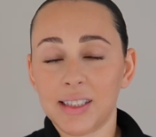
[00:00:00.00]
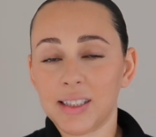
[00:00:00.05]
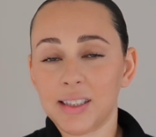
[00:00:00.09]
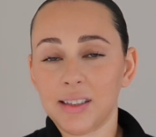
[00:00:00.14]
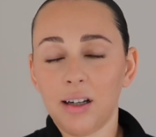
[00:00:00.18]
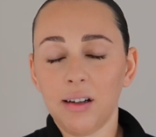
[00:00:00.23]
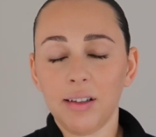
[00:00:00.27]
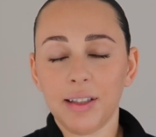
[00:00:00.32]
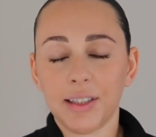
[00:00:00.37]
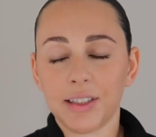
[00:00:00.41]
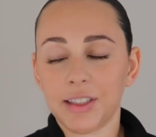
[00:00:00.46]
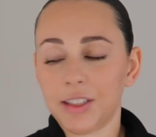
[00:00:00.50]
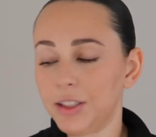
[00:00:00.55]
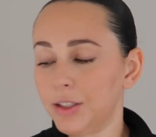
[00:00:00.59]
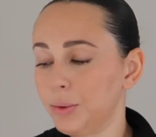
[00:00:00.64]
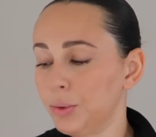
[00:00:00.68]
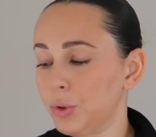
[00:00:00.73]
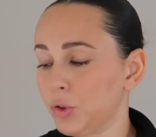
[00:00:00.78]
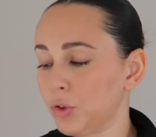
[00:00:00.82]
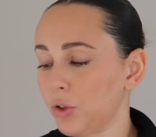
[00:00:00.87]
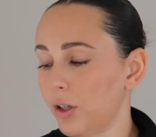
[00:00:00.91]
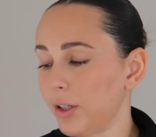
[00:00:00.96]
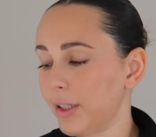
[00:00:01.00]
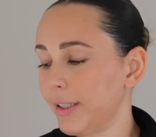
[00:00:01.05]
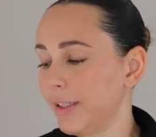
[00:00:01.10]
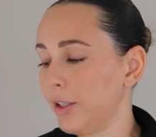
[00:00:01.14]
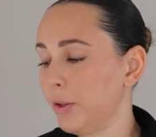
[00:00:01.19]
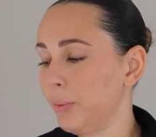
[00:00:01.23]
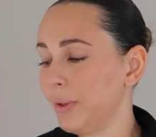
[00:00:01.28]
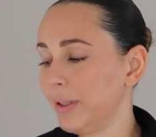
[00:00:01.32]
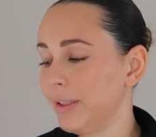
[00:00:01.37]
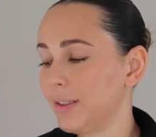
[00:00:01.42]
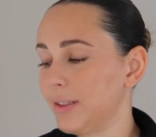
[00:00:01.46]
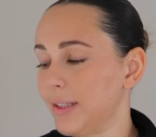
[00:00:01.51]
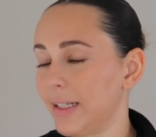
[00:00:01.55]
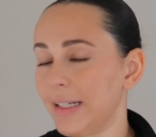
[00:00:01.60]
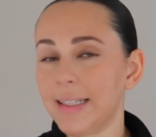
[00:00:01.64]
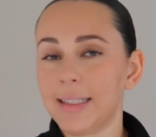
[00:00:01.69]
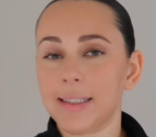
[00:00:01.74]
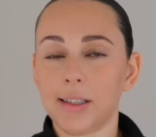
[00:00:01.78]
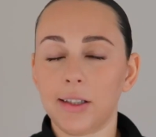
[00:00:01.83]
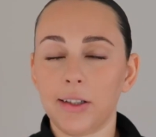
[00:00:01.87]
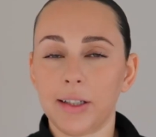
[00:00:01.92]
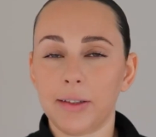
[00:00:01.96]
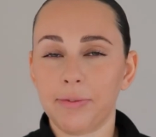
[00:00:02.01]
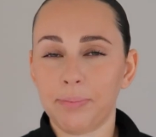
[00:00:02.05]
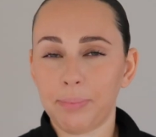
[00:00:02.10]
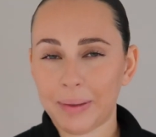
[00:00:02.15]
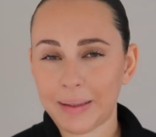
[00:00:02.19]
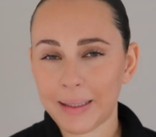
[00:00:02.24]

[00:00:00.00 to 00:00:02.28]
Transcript: It's not like too strong. You know when things are like